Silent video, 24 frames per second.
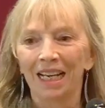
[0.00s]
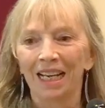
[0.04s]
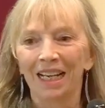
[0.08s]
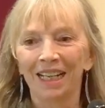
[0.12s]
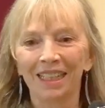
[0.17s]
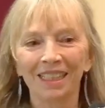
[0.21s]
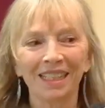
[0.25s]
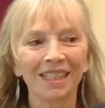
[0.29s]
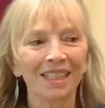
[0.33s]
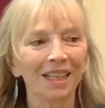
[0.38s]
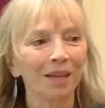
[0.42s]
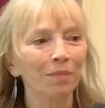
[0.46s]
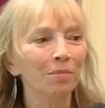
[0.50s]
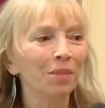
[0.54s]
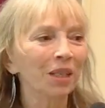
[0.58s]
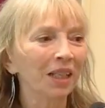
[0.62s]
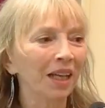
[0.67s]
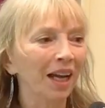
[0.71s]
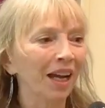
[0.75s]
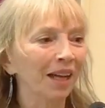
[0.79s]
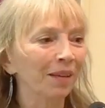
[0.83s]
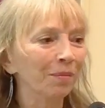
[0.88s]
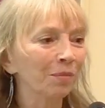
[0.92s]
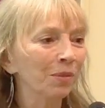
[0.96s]
And
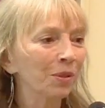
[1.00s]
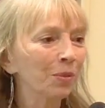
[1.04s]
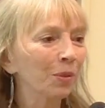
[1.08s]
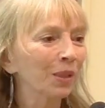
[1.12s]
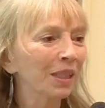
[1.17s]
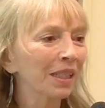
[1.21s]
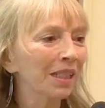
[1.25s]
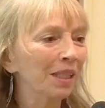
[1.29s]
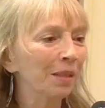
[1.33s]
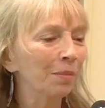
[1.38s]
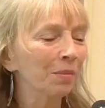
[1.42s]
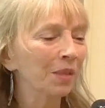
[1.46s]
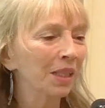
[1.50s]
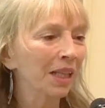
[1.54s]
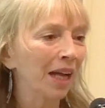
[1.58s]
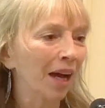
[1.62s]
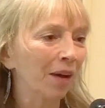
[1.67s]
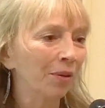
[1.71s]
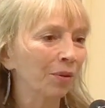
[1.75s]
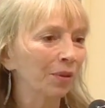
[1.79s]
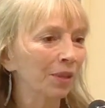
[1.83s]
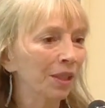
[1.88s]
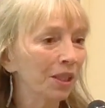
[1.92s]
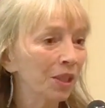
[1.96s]
sometimes what seems
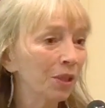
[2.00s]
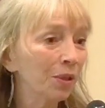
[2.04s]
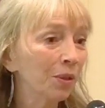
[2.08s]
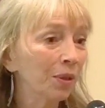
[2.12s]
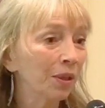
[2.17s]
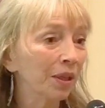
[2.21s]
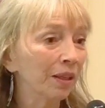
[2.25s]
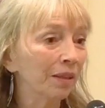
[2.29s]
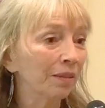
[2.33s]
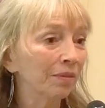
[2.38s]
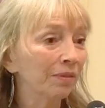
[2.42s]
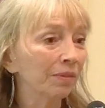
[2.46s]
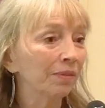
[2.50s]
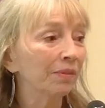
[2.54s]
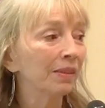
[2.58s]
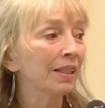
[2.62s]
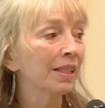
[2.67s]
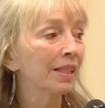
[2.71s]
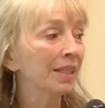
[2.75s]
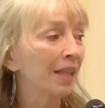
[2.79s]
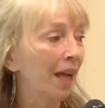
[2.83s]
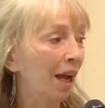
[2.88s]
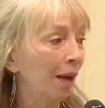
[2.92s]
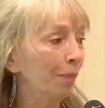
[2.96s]
counterintuitive
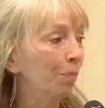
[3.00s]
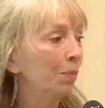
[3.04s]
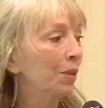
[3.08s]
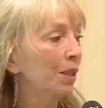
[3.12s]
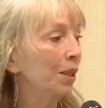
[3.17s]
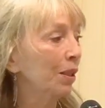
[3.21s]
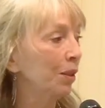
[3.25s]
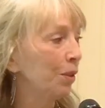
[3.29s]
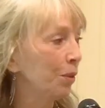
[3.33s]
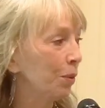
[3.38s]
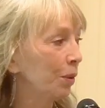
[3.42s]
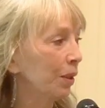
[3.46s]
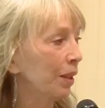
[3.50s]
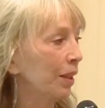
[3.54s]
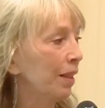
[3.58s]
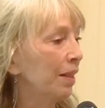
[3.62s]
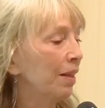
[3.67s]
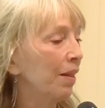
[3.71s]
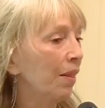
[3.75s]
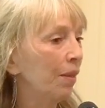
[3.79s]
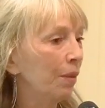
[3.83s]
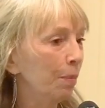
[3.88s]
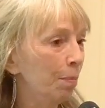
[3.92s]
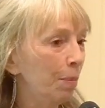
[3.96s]
is
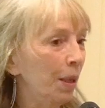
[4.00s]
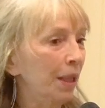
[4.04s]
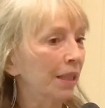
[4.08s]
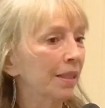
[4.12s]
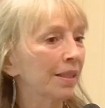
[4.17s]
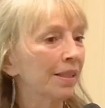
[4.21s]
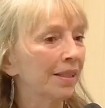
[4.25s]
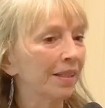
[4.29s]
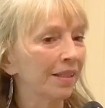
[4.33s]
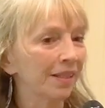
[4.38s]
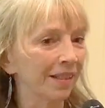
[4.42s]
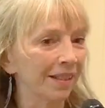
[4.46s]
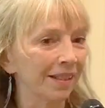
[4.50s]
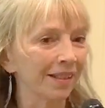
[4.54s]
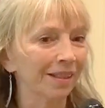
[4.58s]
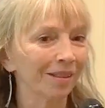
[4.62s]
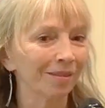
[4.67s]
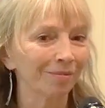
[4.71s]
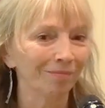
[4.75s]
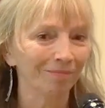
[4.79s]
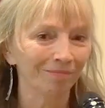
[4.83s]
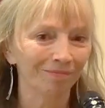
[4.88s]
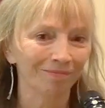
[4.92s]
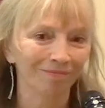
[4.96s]
absolutely the best
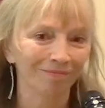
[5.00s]
thing.